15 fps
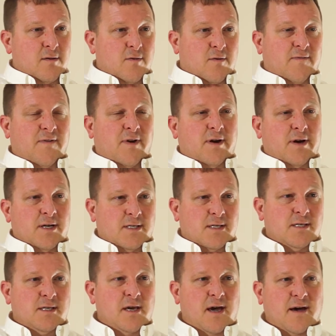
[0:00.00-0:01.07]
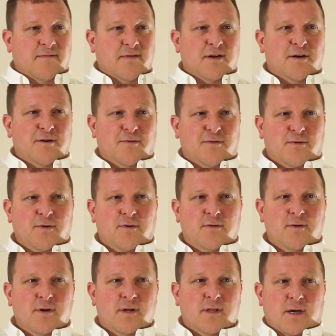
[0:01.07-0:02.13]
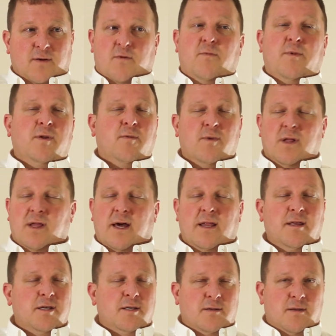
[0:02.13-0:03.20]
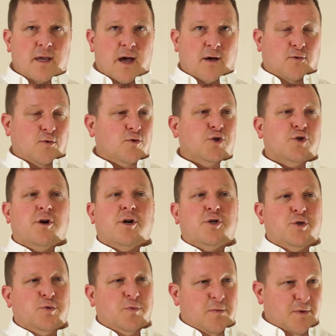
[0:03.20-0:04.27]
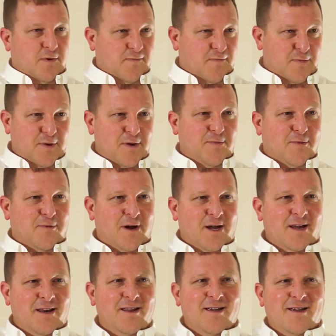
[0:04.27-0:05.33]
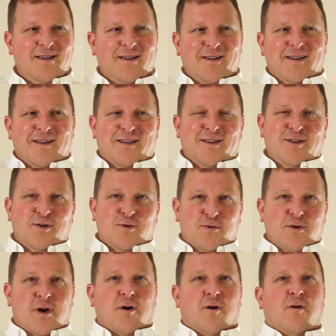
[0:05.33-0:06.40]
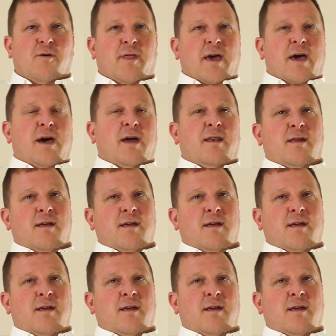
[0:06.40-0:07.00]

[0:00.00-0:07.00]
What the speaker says: or variances you have to go through, like when a lot of these outdoor structures we build for people, right? That